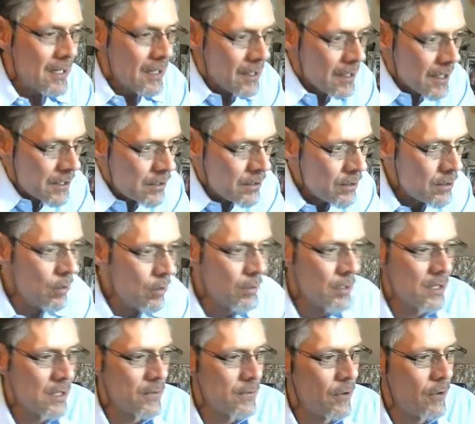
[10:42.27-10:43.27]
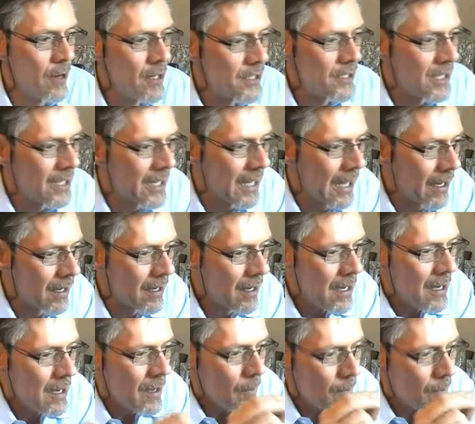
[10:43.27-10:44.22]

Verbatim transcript: Listen to this verse again.